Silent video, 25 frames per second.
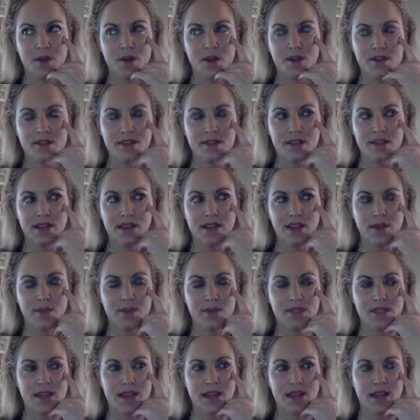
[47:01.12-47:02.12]
Stanley
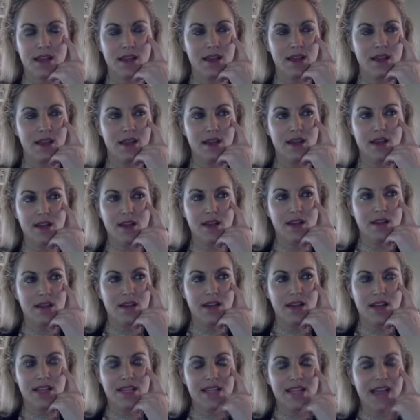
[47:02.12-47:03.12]
was like,
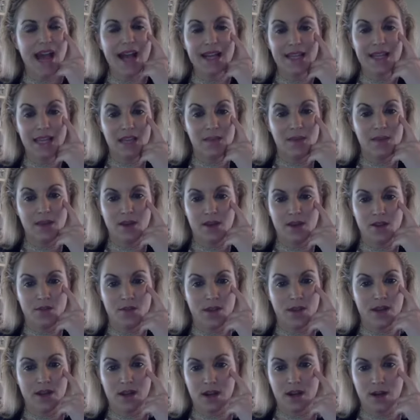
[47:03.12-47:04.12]
attacking me on the
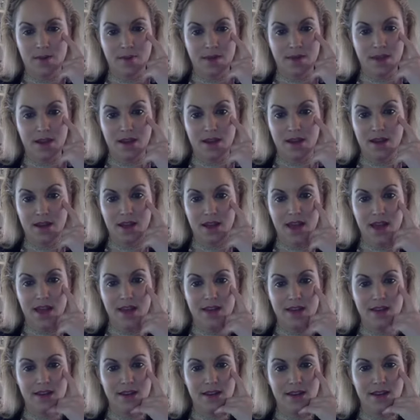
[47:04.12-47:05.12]
red carpet
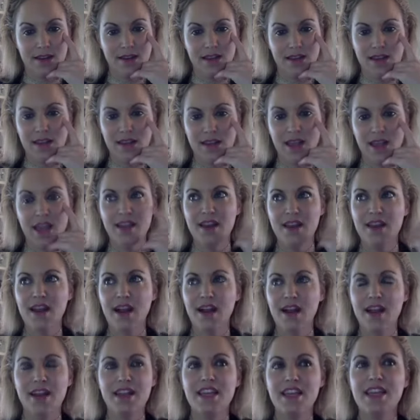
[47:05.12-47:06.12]
and and
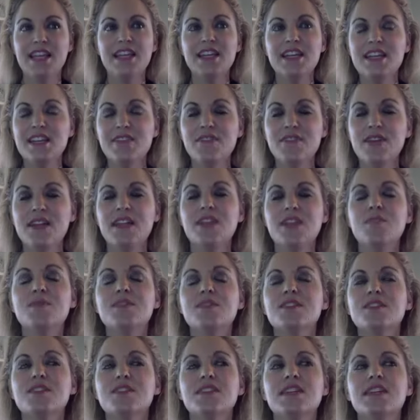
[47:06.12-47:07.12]
he didn't even he
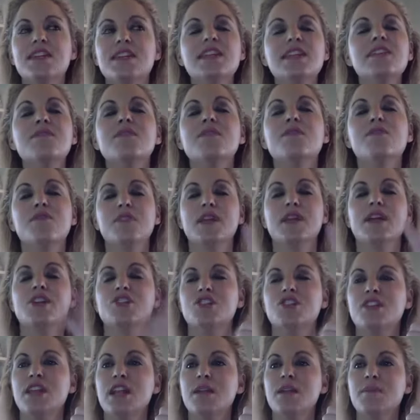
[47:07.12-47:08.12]
was he didn't even flinch.
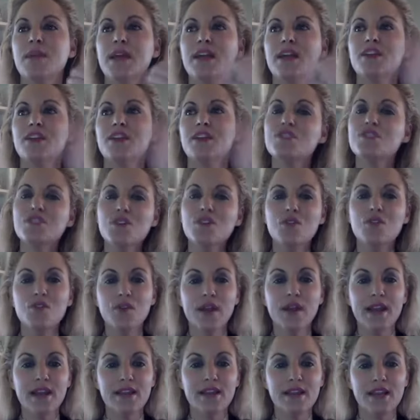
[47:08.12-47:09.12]
And then I'm like, you're so
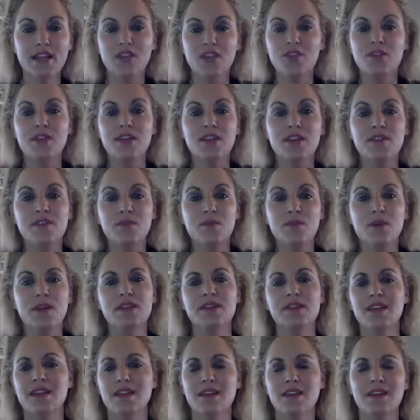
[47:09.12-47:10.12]
great, like you didn't even work.
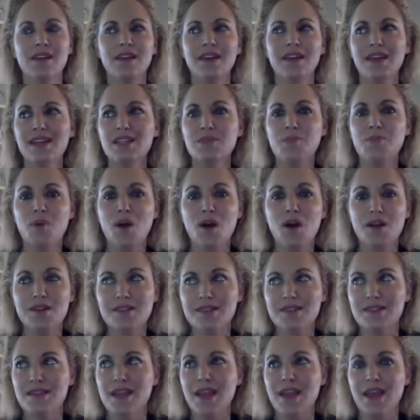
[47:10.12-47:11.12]
He's like, it's Paul
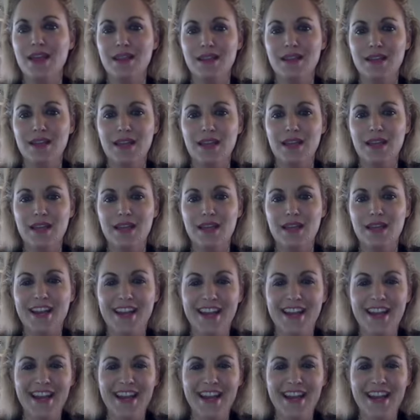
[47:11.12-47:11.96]
Stanley. So